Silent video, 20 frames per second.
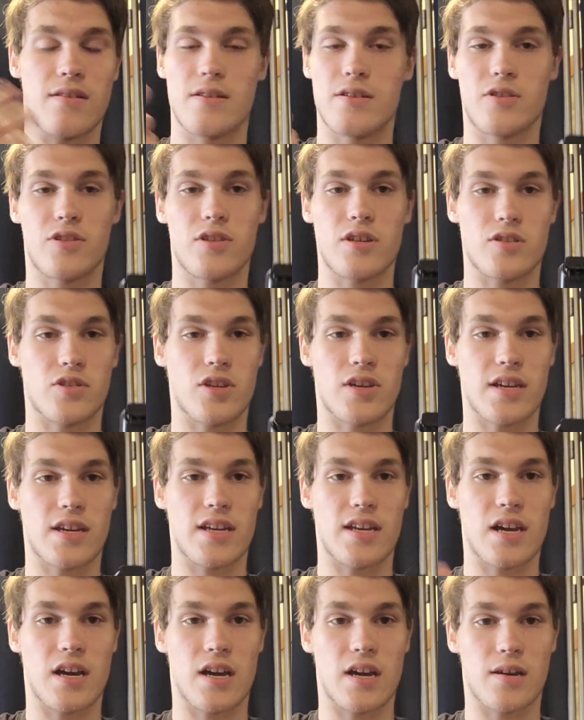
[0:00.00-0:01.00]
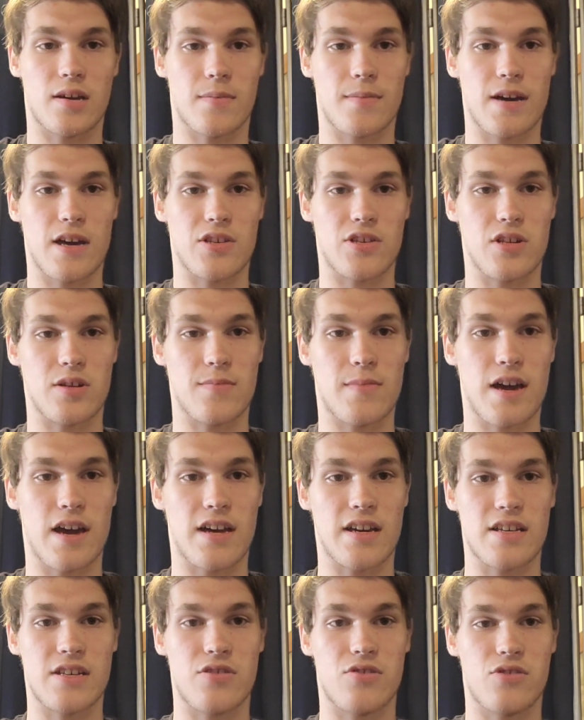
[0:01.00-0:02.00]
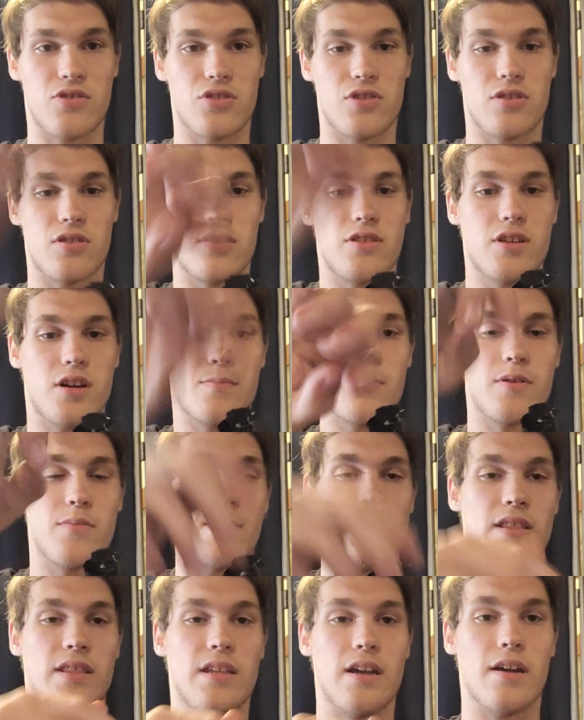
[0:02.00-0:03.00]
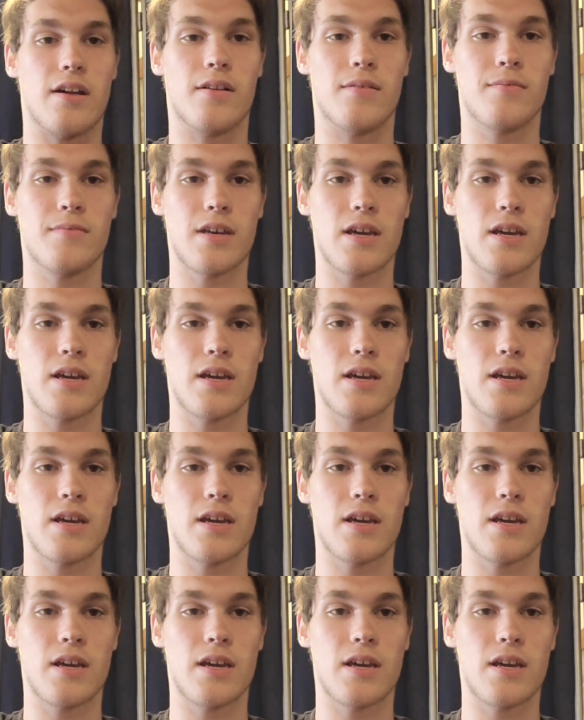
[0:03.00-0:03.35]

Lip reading: It's like any high capacity mag, and you just dump them in there.